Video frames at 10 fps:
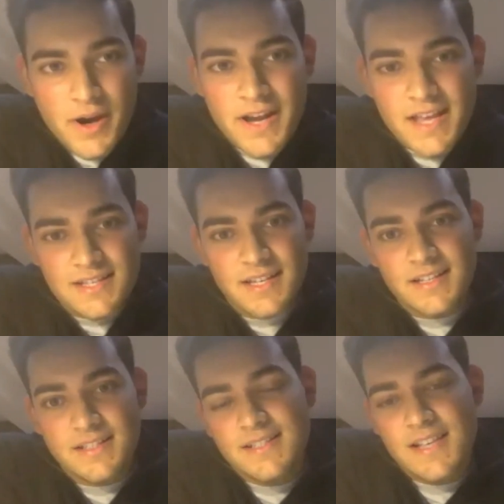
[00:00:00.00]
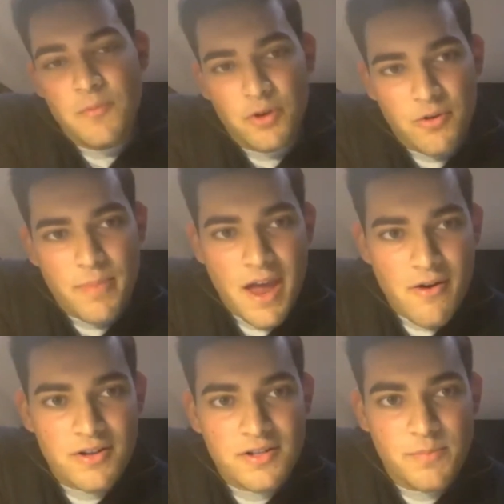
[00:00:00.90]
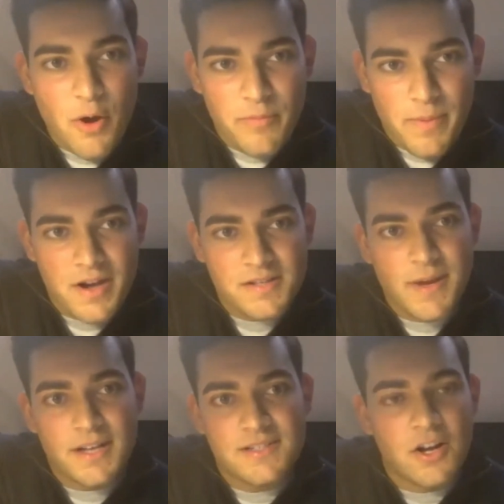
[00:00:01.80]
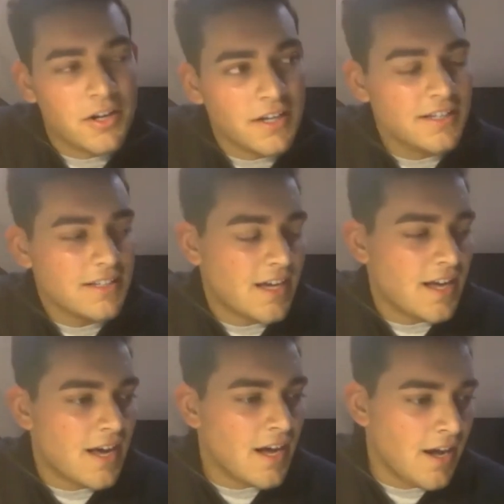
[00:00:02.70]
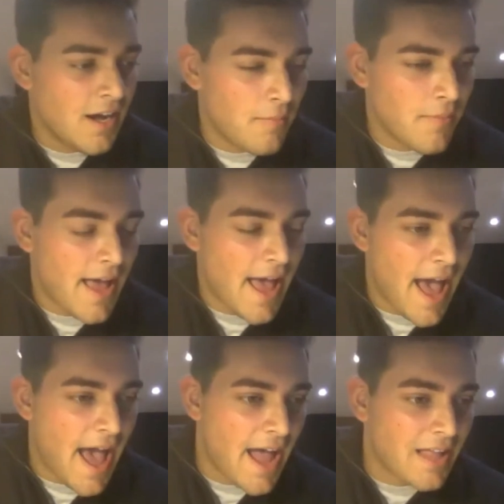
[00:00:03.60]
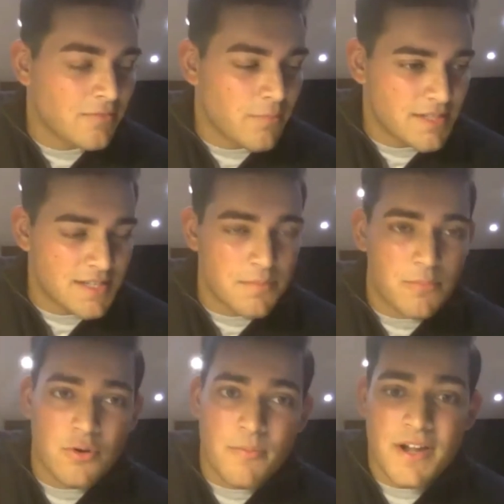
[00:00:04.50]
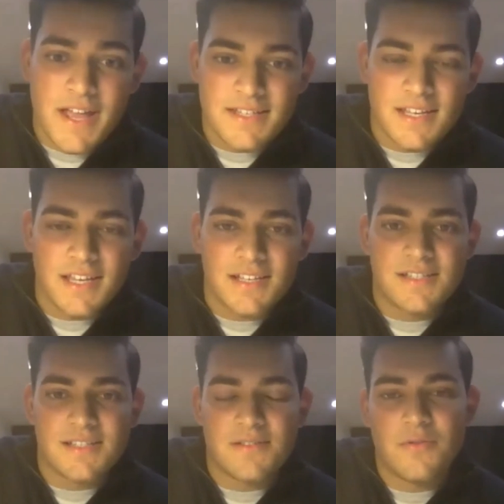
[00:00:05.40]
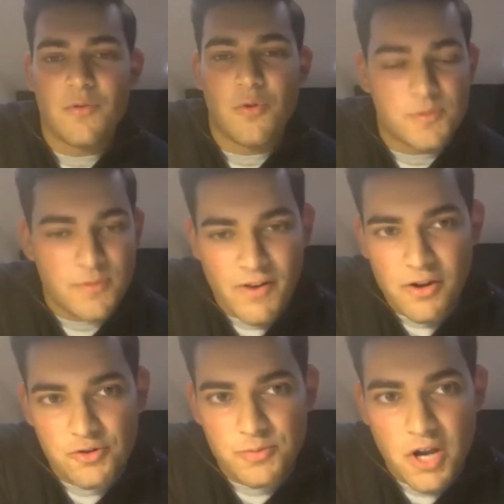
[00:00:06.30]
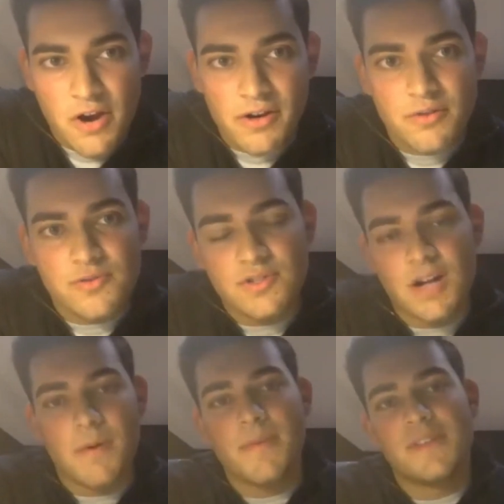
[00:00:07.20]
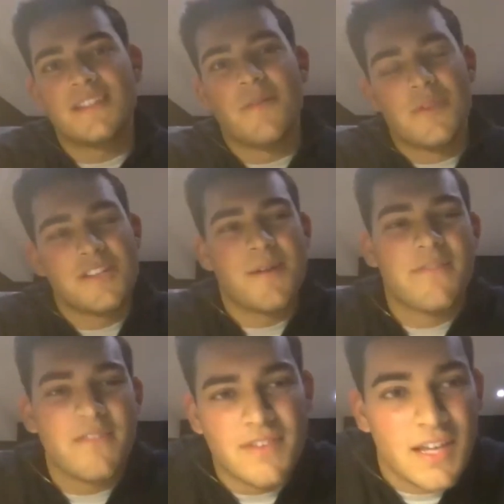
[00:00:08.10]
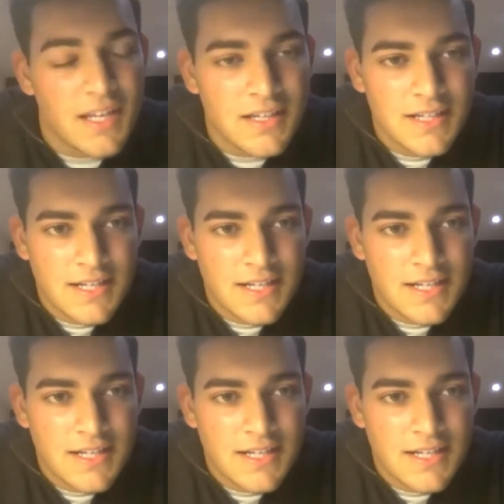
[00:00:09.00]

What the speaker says: in Essex, immigrant parents, both my parents are Pakistani. And as I said, born and bred in Essex, always been very entrepreneurial. Started my business up when I was about 15.